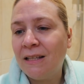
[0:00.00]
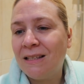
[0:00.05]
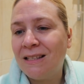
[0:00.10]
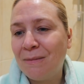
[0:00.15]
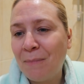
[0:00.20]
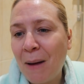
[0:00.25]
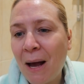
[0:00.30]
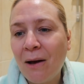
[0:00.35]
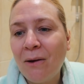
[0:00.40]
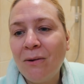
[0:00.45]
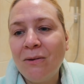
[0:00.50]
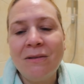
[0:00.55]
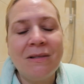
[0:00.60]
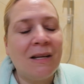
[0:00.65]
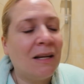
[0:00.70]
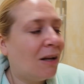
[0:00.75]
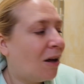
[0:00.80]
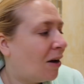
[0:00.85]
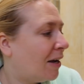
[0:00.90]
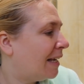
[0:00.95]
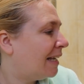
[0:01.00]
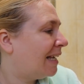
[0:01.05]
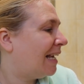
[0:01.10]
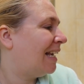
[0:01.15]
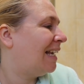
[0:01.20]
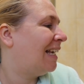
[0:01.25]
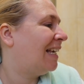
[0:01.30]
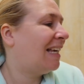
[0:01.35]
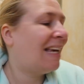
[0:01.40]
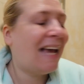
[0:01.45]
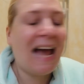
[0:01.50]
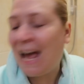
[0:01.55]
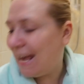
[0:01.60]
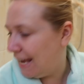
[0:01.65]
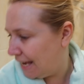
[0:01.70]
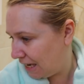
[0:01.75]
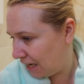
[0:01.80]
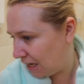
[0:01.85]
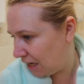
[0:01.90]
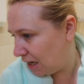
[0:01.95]
smells like
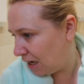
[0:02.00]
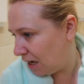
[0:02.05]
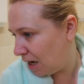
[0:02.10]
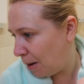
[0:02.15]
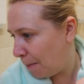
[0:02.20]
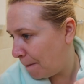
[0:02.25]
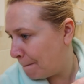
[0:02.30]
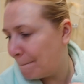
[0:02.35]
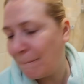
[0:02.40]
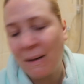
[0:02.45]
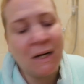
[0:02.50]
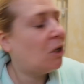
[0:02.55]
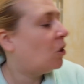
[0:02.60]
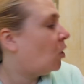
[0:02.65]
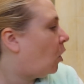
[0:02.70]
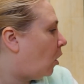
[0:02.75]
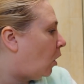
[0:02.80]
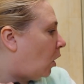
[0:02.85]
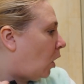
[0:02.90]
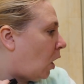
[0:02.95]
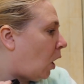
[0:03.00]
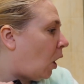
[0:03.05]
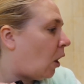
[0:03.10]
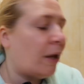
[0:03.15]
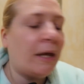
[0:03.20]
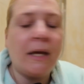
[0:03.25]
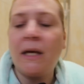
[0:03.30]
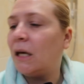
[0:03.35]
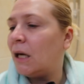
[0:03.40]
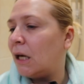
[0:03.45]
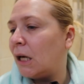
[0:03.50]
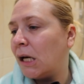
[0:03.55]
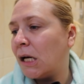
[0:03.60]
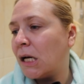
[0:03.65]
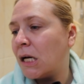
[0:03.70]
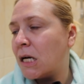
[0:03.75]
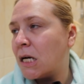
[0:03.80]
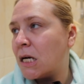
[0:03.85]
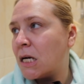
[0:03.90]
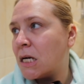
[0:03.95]
cake, but not like
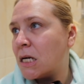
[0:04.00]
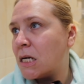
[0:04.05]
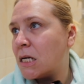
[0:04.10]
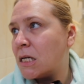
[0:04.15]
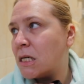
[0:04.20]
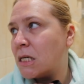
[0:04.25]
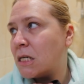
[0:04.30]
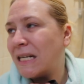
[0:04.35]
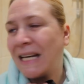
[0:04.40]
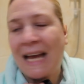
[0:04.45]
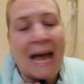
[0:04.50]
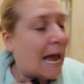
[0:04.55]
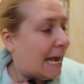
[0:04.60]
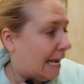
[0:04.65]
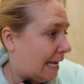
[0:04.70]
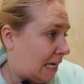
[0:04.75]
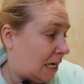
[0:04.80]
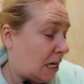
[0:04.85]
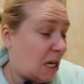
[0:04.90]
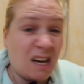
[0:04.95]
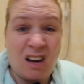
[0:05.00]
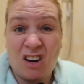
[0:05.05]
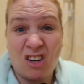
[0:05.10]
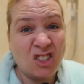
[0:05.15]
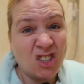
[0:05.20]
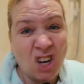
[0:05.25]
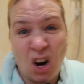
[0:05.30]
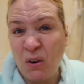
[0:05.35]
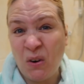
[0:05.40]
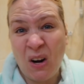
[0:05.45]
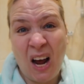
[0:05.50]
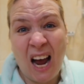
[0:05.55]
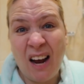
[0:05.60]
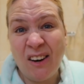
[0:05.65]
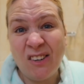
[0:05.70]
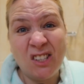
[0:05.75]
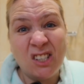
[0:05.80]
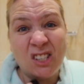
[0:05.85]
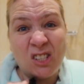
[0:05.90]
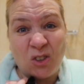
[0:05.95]
cake. Don't know
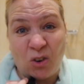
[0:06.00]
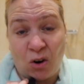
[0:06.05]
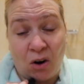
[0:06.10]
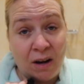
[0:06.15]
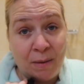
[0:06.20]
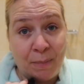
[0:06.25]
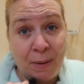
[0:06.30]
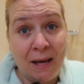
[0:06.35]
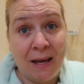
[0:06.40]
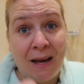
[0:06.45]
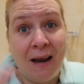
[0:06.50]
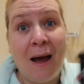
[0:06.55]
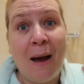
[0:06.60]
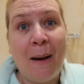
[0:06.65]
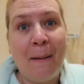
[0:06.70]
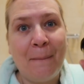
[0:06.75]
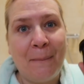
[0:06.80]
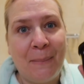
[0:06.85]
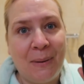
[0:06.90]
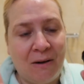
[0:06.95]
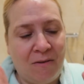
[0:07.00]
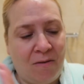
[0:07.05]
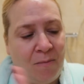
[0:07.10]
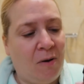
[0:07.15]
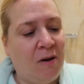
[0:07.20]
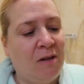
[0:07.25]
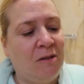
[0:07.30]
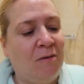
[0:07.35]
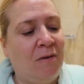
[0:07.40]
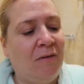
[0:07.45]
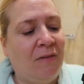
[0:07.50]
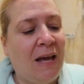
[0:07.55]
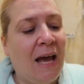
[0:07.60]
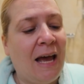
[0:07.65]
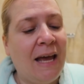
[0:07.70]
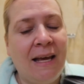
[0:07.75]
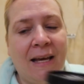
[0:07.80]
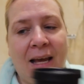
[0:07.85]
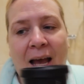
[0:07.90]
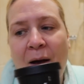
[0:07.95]
how to describe it, but it reminds me of
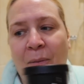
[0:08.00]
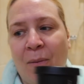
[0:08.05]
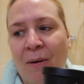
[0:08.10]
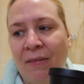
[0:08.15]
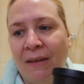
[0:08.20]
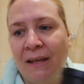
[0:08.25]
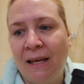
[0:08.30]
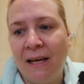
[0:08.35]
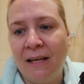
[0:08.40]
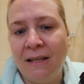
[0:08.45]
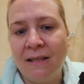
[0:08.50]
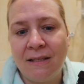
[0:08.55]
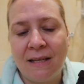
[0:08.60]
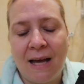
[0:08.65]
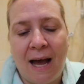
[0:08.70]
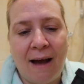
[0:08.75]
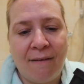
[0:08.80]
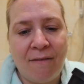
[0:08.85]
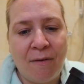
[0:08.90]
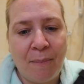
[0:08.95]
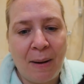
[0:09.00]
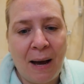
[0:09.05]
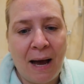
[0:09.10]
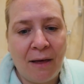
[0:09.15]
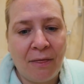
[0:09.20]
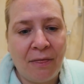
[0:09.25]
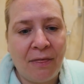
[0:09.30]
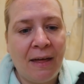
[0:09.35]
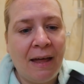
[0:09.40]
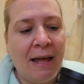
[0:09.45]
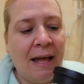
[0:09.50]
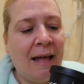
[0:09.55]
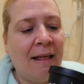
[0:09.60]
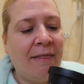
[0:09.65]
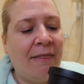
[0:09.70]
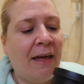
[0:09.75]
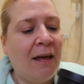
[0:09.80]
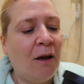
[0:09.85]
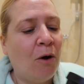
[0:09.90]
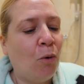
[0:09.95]
cake. And when the kids have a bath,
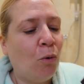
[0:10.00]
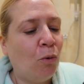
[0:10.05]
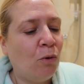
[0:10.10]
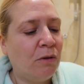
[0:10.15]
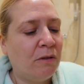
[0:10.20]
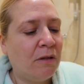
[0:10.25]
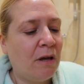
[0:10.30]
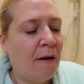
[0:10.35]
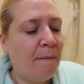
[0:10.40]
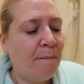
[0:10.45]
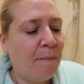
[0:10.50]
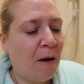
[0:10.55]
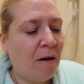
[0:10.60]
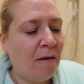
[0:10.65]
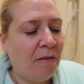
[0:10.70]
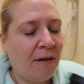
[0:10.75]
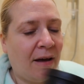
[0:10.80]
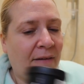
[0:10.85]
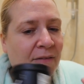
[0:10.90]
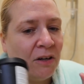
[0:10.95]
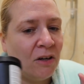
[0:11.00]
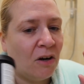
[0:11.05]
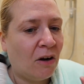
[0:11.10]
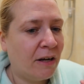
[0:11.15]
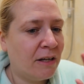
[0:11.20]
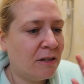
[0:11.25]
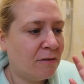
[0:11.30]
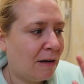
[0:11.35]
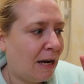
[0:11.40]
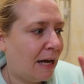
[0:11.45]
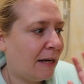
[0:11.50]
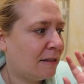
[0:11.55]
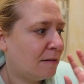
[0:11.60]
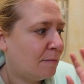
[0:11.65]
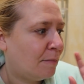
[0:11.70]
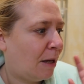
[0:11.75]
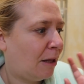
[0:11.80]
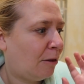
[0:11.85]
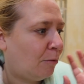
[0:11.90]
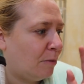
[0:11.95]
they also both have a nice
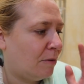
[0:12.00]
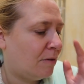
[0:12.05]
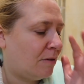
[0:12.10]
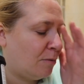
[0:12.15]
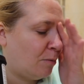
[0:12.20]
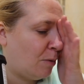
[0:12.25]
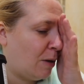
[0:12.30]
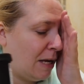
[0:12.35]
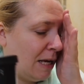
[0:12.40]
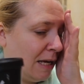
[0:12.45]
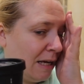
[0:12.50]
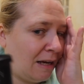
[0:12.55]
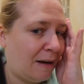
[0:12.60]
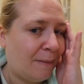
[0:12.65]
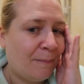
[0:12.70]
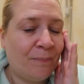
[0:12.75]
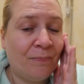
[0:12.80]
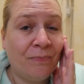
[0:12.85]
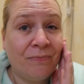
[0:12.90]
relaxing bath once a week.